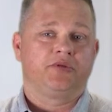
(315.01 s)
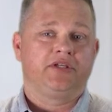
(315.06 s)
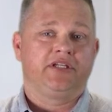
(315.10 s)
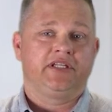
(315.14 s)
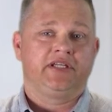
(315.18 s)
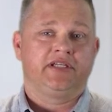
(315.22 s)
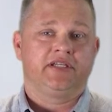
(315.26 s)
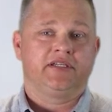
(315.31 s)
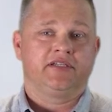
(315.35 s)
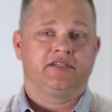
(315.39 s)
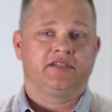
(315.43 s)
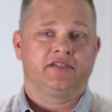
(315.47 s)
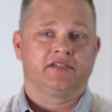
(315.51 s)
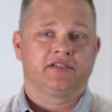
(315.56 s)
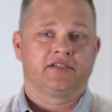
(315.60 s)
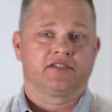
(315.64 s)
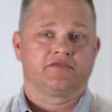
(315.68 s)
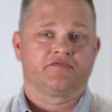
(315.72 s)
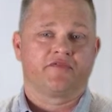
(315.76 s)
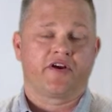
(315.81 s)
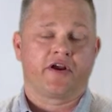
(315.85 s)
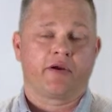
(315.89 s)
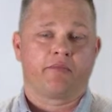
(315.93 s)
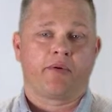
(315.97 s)
media,
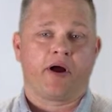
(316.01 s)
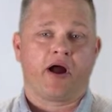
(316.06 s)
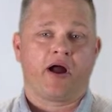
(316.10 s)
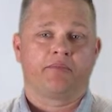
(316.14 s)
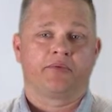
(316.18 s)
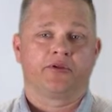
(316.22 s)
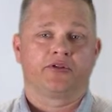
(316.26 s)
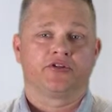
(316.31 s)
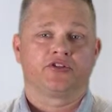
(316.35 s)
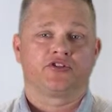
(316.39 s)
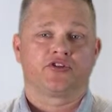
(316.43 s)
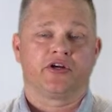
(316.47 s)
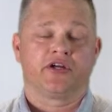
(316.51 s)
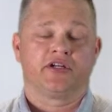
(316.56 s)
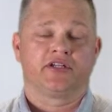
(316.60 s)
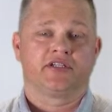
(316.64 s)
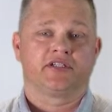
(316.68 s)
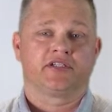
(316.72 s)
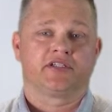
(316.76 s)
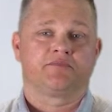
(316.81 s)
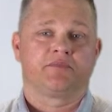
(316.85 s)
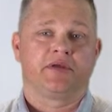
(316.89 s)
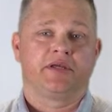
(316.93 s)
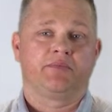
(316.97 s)
a very popular trend,
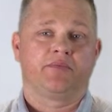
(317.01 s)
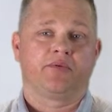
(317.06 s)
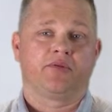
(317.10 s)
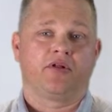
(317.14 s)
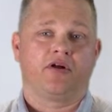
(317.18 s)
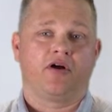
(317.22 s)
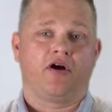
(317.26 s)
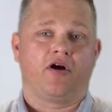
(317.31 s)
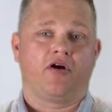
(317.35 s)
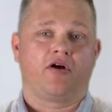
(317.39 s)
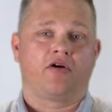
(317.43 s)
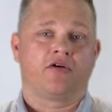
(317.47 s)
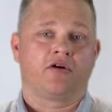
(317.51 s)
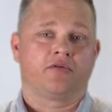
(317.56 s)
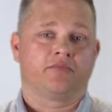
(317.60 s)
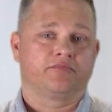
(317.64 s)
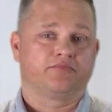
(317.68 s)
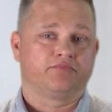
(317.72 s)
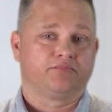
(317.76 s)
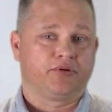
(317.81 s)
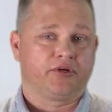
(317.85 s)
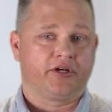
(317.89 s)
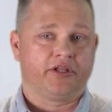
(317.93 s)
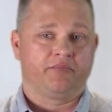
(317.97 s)
is people
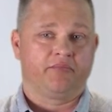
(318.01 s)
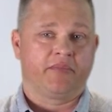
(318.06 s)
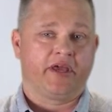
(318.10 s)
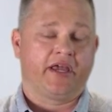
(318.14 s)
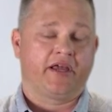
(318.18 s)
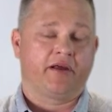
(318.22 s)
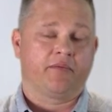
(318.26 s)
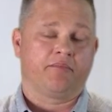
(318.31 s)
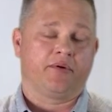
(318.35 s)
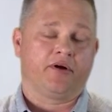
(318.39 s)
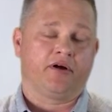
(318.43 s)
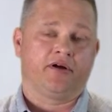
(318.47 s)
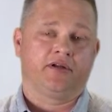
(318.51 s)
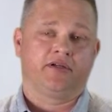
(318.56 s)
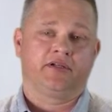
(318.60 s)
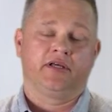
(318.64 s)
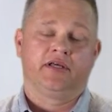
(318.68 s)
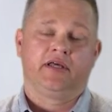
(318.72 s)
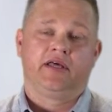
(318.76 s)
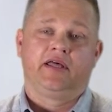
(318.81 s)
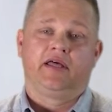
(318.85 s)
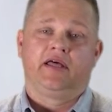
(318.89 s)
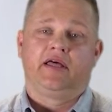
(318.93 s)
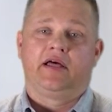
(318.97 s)
aren't putting makeup on.
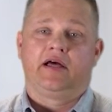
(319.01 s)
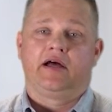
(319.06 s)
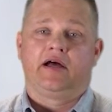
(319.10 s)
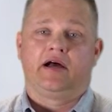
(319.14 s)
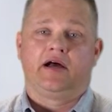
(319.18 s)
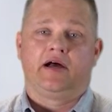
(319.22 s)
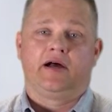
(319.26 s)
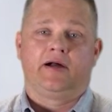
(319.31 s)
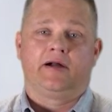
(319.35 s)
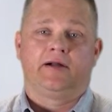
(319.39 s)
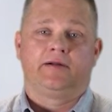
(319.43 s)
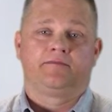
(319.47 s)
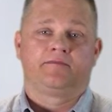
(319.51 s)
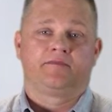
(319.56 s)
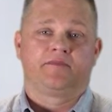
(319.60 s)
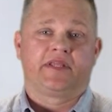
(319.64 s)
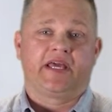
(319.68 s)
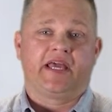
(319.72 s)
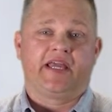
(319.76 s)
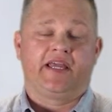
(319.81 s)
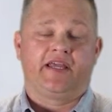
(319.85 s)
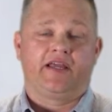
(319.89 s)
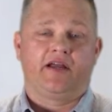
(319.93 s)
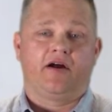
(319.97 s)

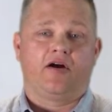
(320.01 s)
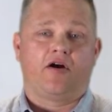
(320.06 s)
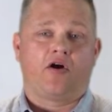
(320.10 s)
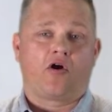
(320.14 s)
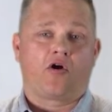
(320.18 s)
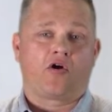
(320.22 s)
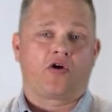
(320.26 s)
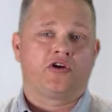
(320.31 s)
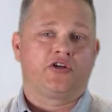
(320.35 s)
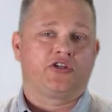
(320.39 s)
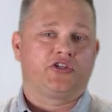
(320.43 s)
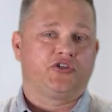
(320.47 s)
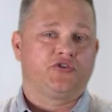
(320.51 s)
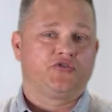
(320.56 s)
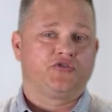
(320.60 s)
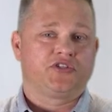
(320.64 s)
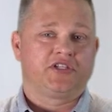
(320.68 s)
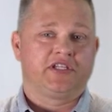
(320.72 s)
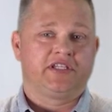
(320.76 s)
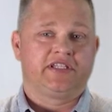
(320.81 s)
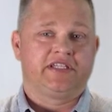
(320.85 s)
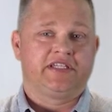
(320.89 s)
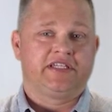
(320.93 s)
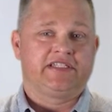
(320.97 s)
They aren't
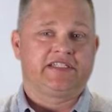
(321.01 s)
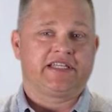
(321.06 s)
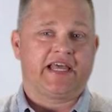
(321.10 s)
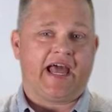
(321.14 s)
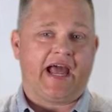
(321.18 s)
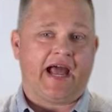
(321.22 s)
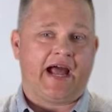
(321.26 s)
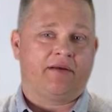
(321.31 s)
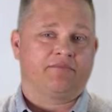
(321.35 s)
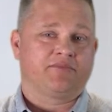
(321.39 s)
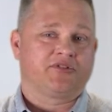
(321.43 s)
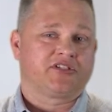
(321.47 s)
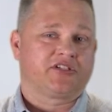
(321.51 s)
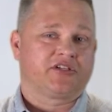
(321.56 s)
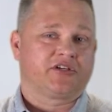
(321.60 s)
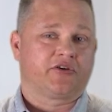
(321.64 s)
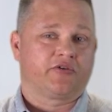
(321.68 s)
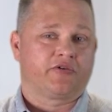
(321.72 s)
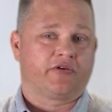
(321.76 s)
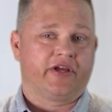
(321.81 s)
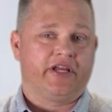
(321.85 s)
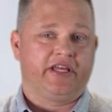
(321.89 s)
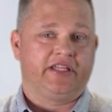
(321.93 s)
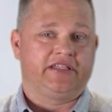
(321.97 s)
using these apps to
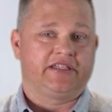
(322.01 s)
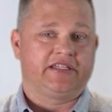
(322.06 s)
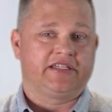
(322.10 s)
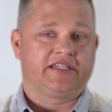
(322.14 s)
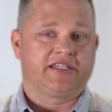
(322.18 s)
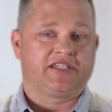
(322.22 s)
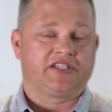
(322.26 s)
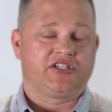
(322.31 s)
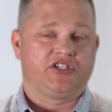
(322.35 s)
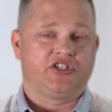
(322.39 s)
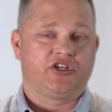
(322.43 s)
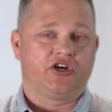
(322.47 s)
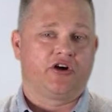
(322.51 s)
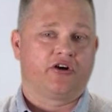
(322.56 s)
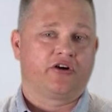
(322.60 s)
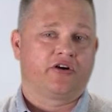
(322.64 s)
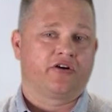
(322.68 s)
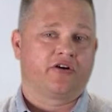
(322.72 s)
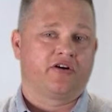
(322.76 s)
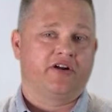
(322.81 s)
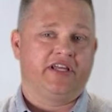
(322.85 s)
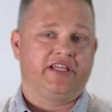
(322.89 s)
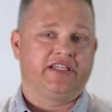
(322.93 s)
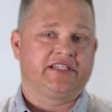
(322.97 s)
create this
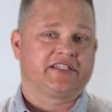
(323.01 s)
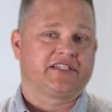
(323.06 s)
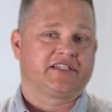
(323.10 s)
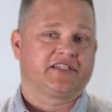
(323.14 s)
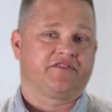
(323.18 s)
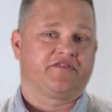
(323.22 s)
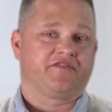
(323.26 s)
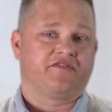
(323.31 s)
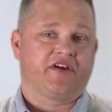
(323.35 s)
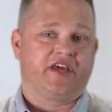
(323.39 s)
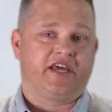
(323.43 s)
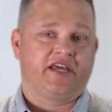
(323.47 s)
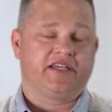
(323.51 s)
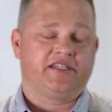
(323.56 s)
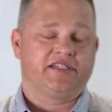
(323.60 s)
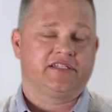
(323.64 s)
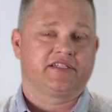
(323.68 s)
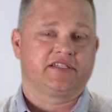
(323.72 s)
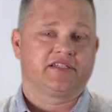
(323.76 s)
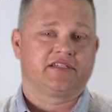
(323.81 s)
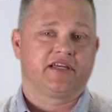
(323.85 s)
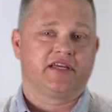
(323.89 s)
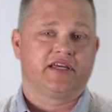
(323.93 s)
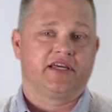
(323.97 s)
younger Insta
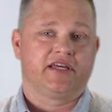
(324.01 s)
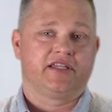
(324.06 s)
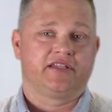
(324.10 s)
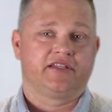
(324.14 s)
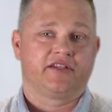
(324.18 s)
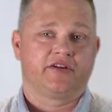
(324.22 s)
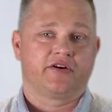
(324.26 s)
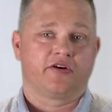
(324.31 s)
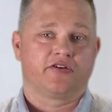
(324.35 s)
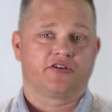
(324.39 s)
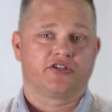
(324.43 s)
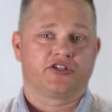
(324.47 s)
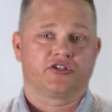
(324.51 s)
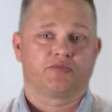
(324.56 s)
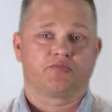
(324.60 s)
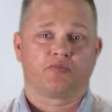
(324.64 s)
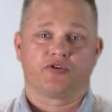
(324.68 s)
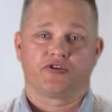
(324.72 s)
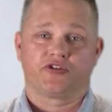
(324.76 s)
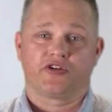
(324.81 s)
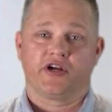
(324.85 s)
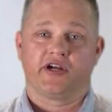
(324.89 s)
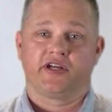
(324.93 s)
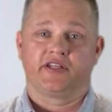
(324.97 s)
face, and they're just
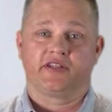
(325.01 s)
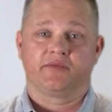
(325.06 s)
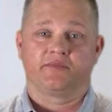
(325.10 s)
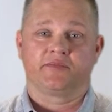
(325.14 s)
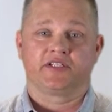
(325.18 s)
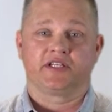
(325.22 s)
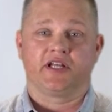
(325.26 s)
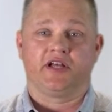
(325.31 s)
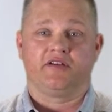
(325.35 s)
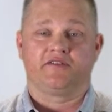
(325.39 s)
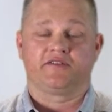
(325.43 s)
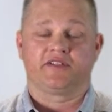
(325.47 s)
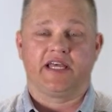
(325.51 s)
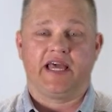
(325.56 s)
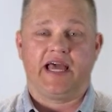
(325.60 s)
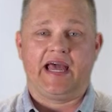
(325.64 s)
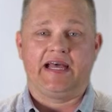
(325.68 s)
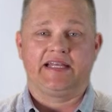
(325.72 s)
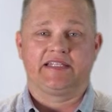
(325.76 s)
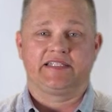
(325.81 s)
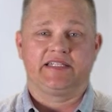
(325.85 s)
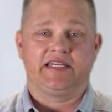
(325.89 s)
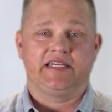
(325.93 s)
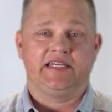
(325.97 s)
portraying themselves
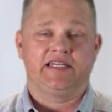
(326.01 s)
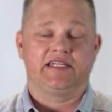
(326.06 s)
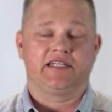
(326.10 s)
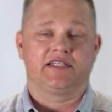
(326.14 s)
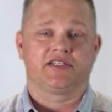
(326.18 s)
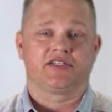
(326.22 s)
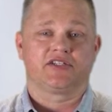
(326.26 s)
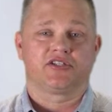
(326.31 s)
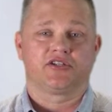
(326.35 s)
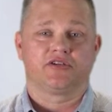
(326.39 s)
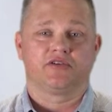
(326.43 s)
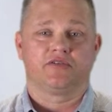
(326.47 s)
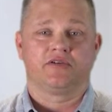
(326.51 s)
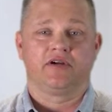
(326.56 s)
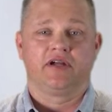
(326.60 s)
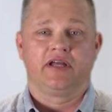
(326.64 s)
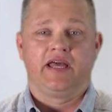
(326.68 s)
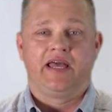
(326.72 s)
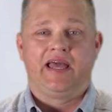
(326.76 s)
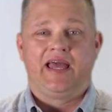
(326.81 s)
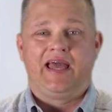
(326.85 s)
as is. So